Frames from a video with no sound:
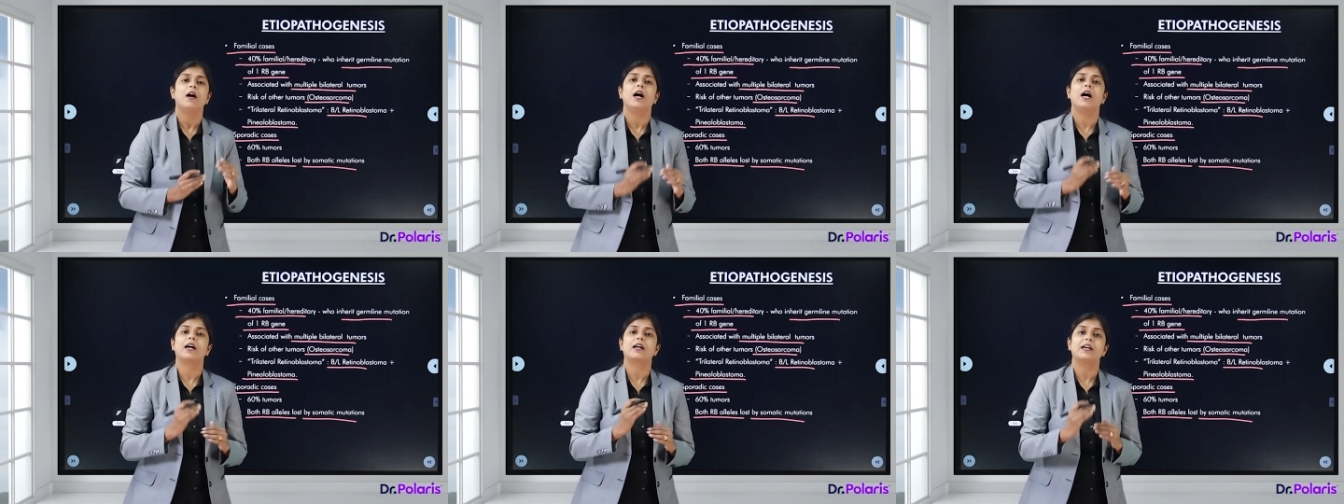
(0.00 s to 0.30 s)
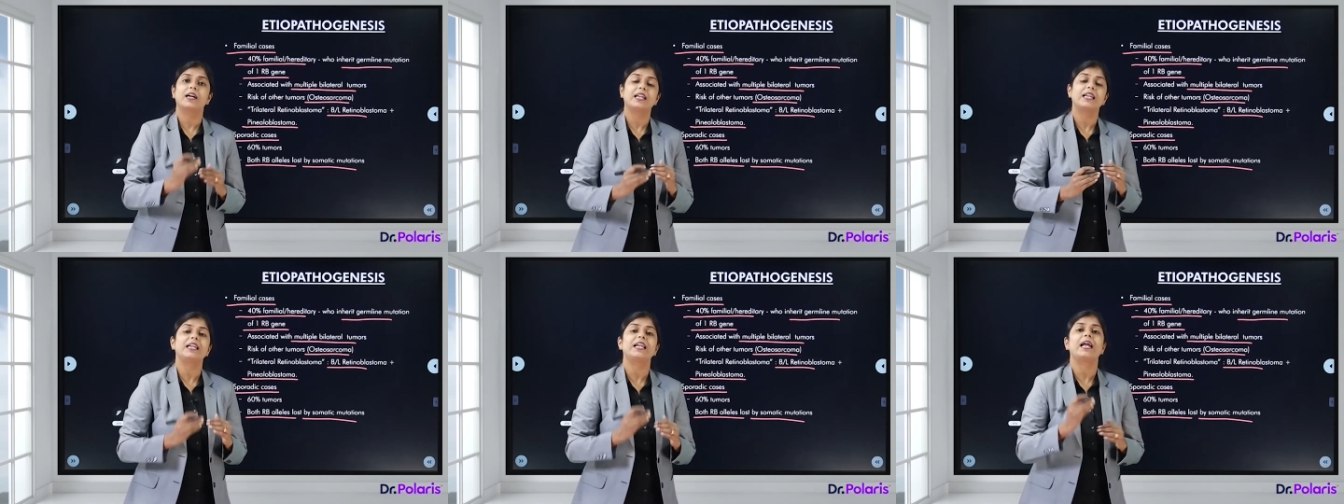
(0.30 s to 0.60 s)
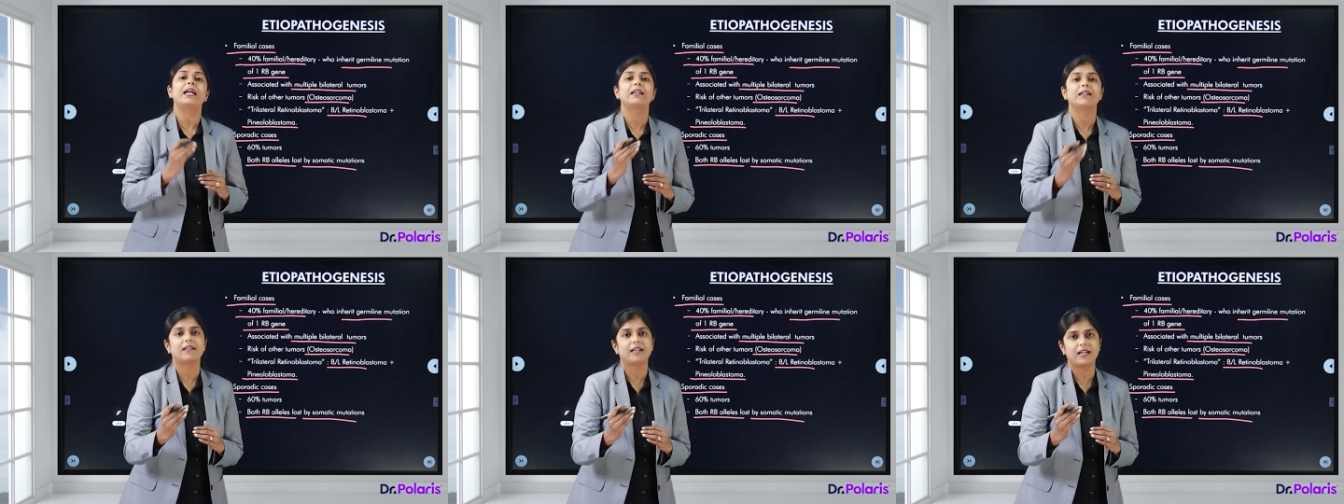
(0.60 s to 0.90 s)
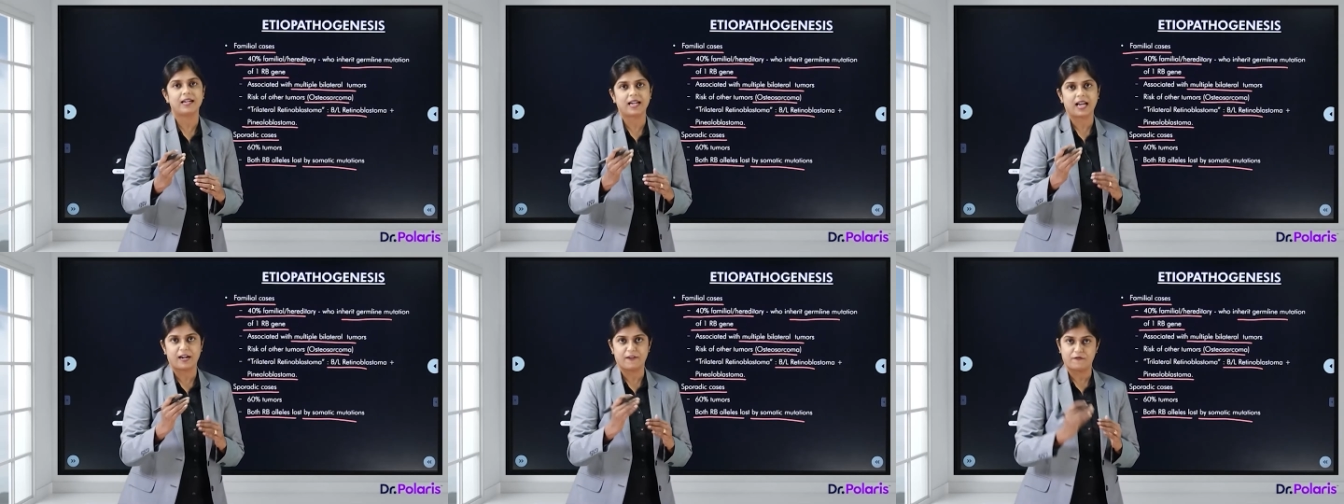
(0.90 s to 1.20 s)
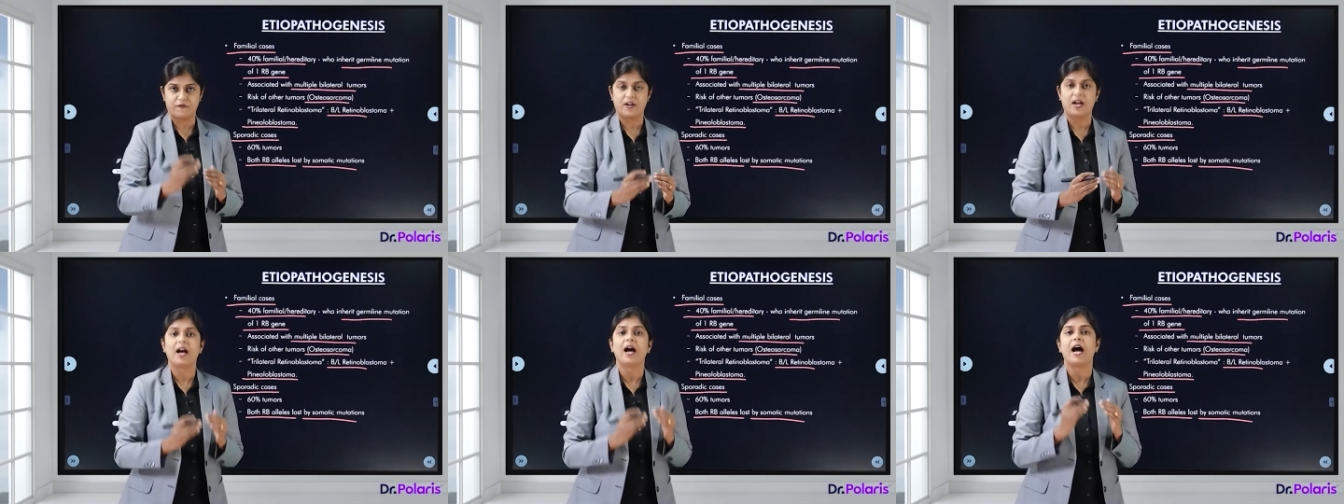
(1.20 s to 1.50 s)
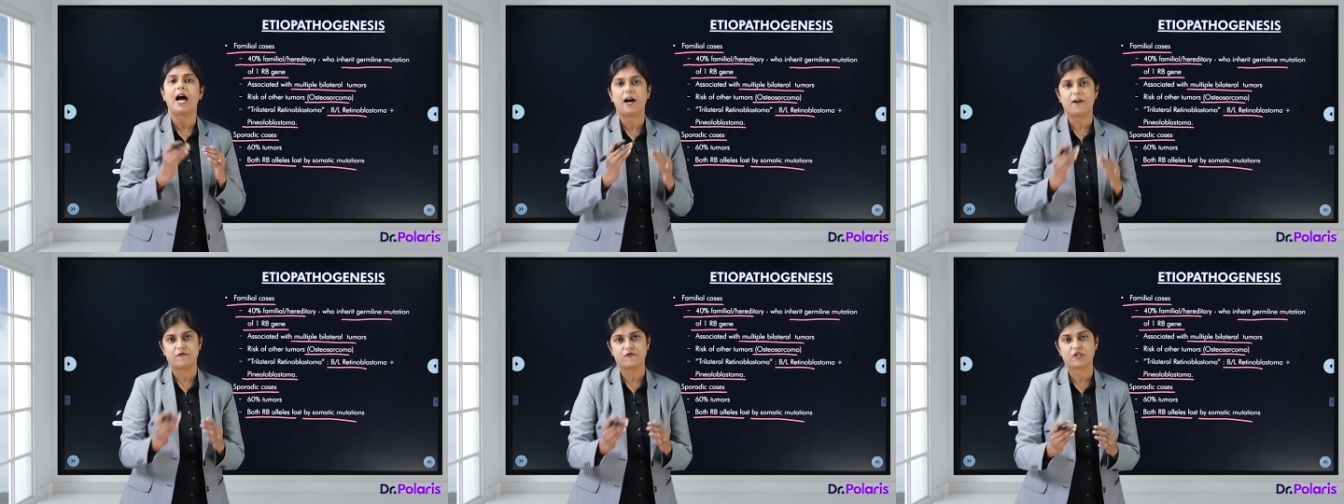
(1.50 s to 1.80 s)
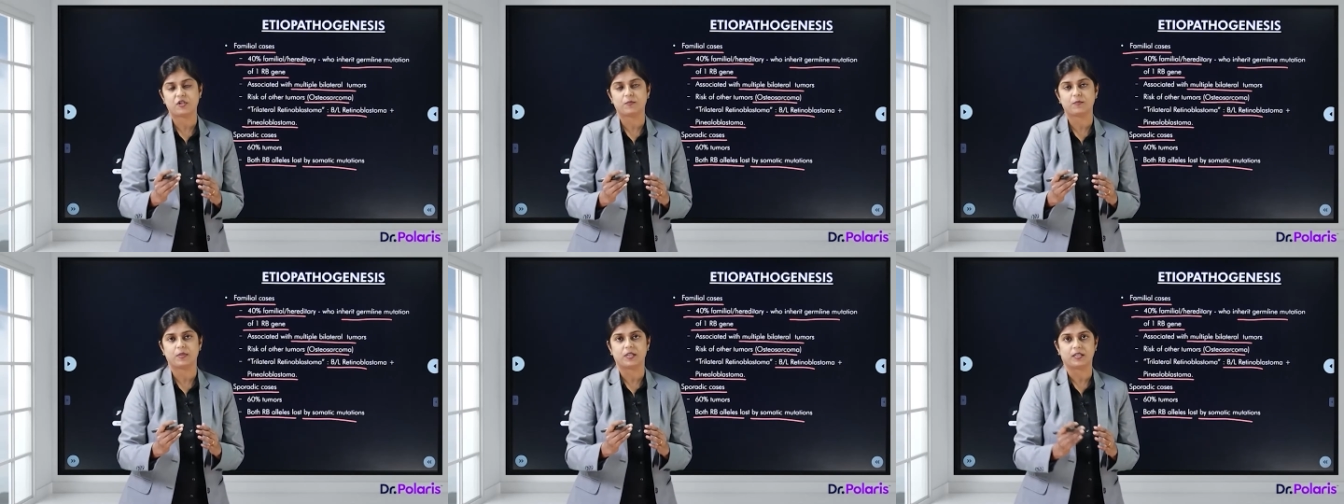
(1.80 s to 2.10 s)
occur later in life
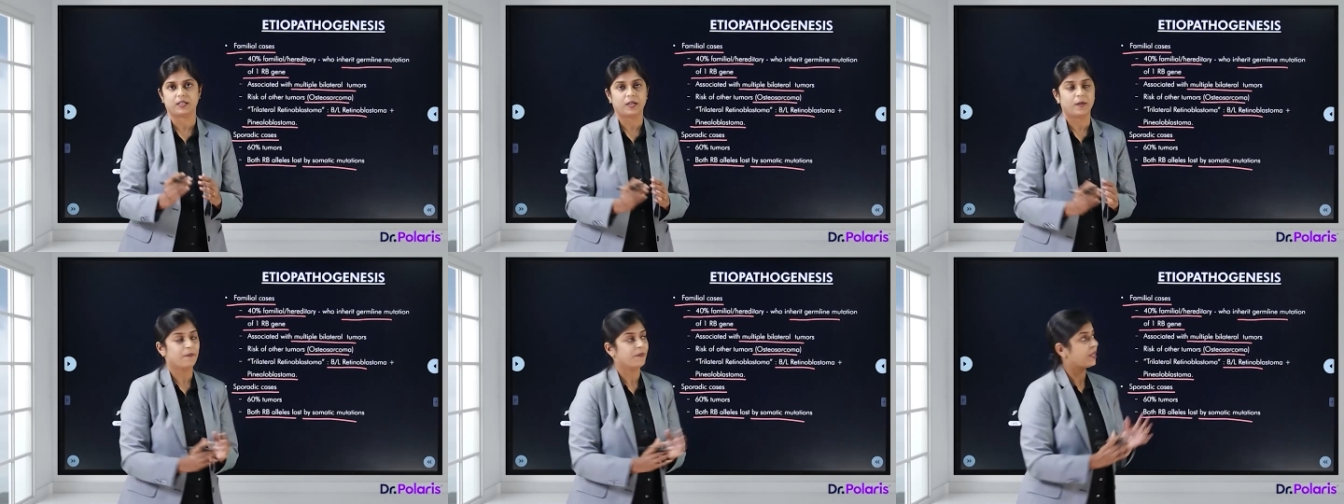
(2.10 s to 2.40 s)
after birth.